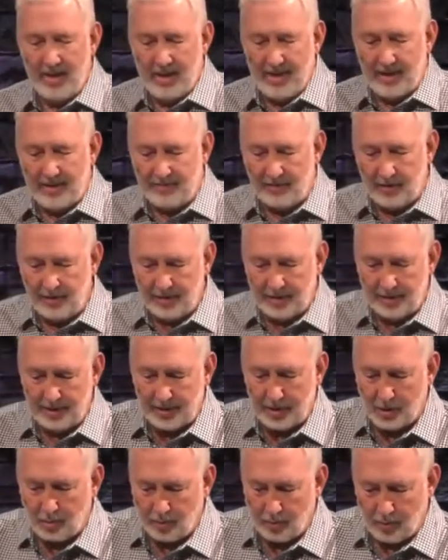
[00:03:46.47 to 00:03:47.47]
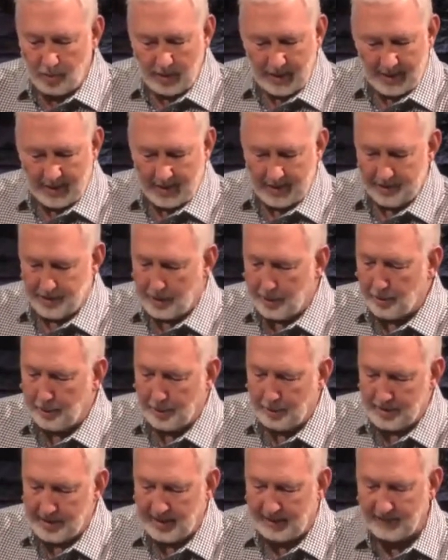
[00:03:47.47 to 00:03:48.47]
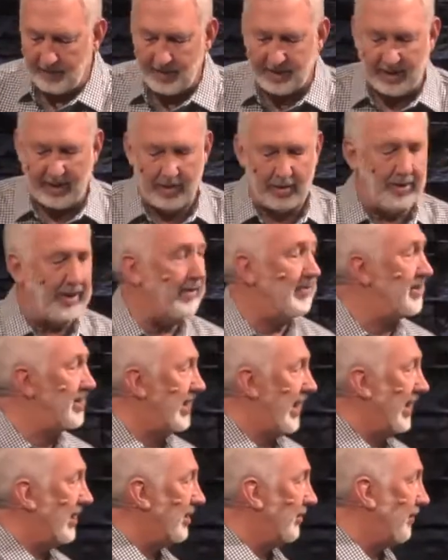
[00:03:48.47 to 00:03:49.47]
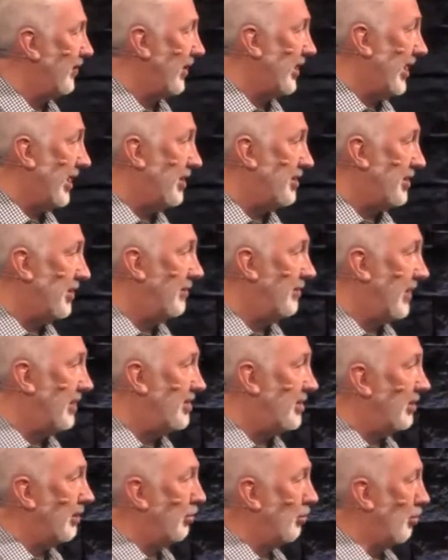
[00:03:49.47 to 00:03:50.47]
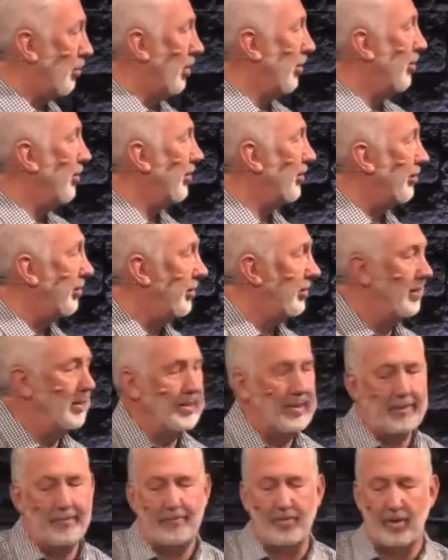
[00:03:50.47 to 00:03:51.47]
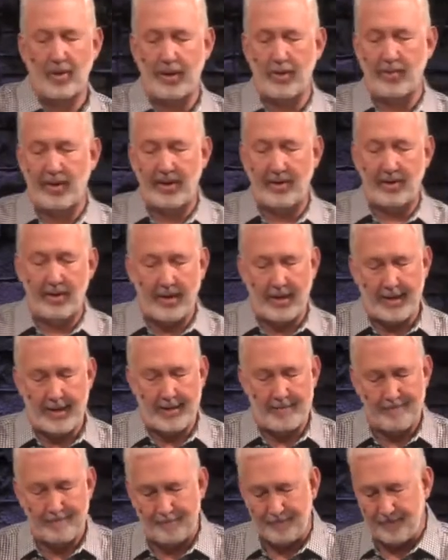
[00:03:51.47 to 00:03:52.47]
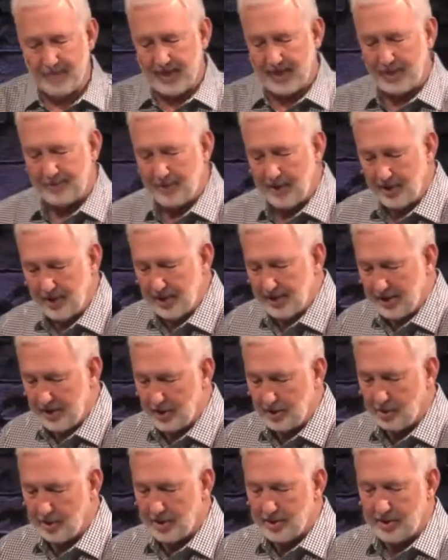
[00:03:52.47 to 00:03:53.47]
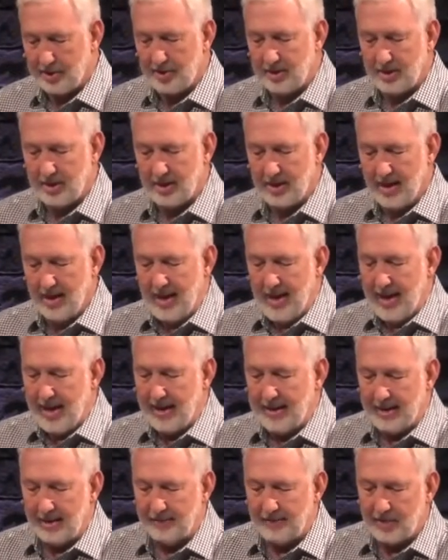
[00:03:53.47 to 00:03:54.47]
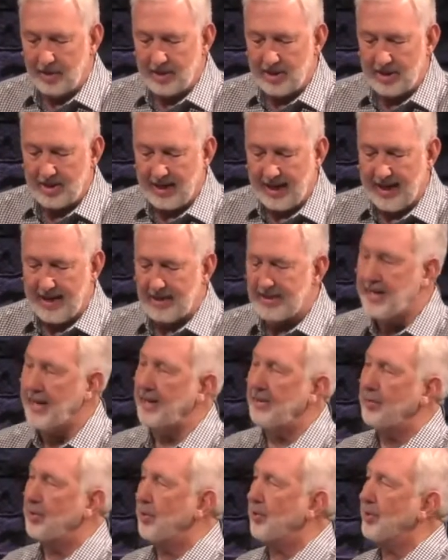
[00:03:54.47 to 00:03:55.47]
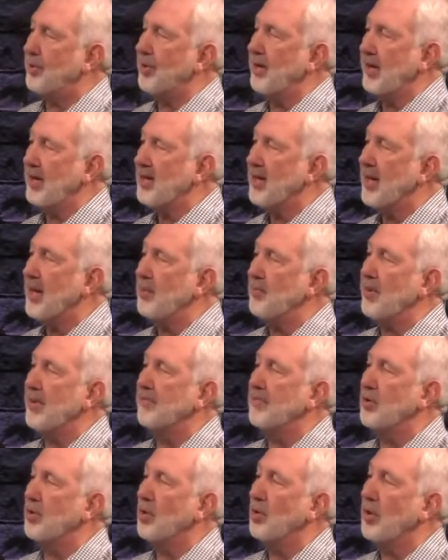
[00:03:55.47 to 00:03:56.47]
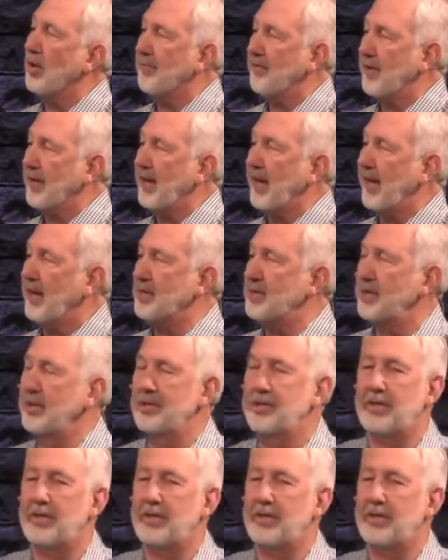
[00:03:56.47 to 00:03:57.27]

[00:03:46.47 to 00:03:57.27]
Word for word: In verses uh, 2 through 17, you have sanctification. That's the growth that we um, experience as Christians. And in verses 18 through 39, we have glorification.